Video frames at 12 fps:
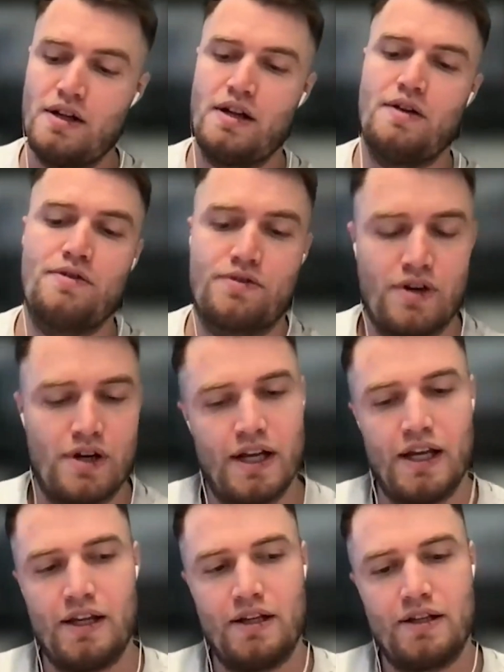it was
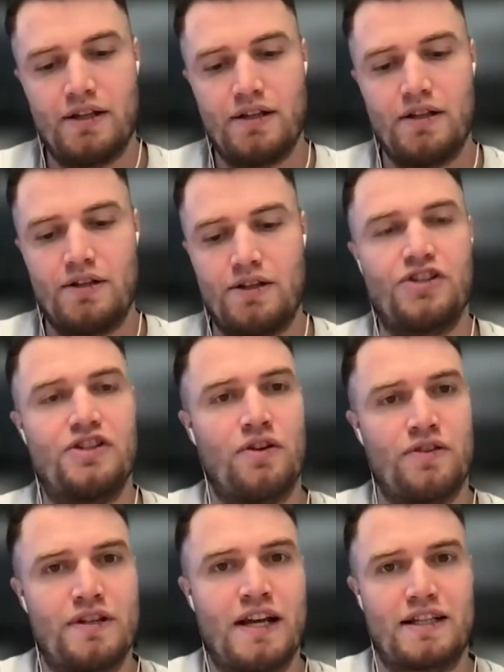really just
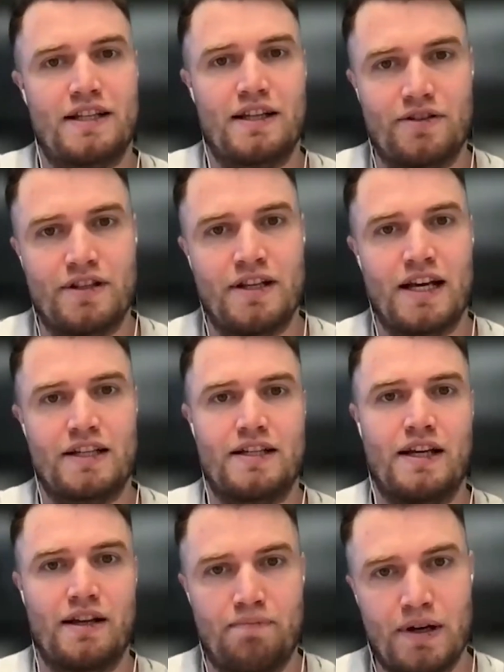onto the next
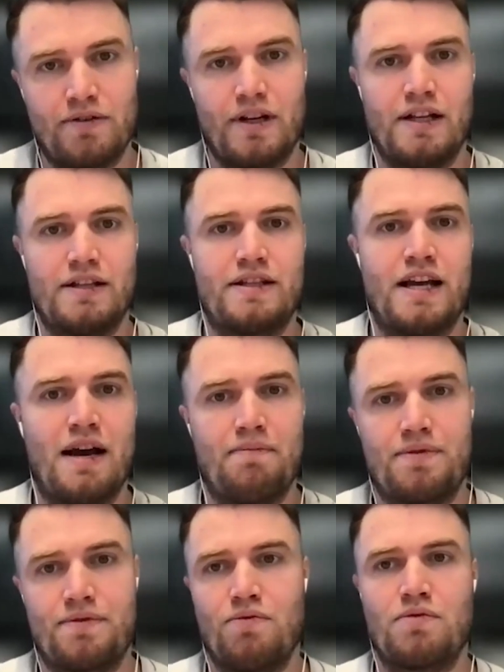thing, build it in
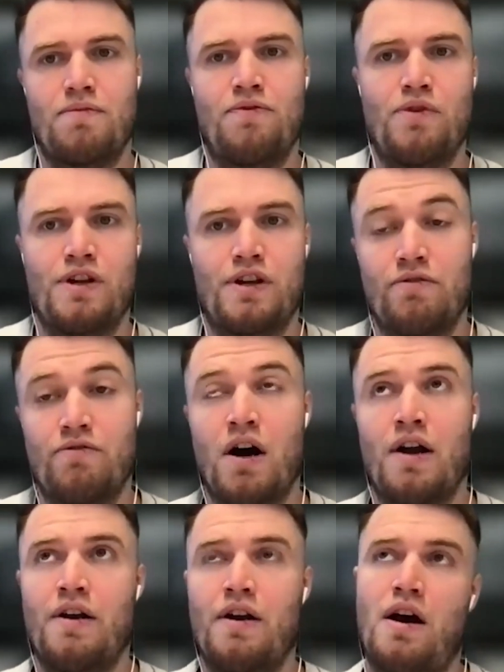steps, walk before you can run.